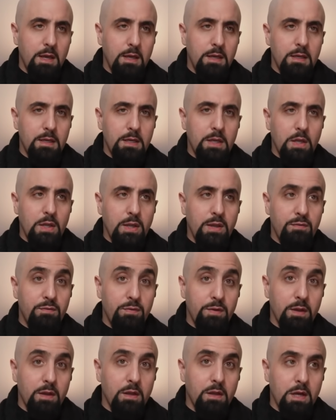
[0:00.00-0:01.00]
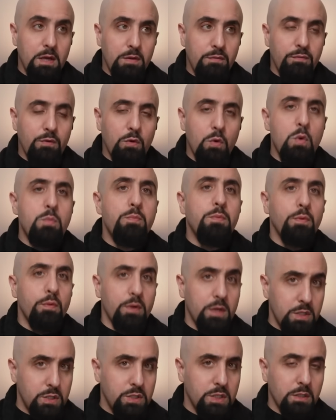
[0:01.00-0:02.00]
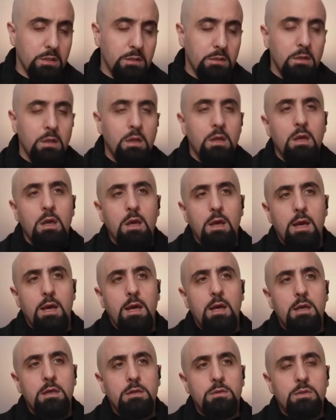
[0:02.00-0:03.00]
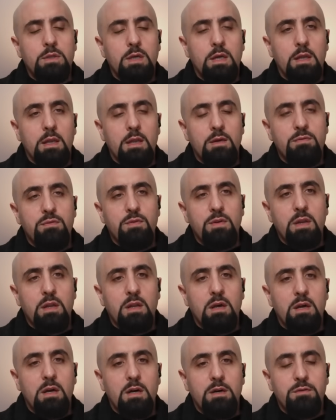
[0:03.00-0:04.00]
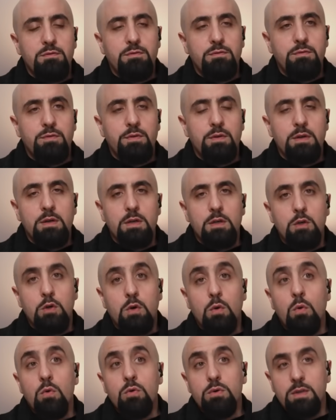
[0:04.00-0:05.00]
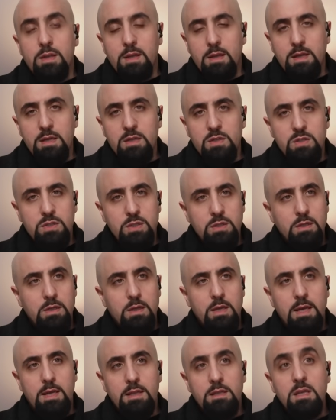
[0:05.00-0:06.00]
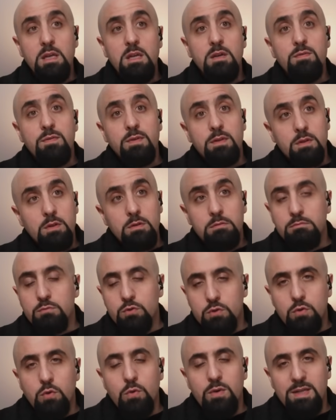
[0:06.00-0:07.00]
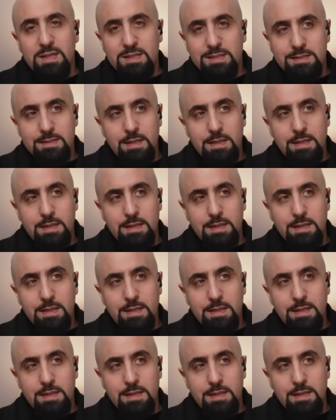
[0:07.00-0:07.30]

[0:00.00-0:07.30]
a level of cooperation and a level of coordination and even to an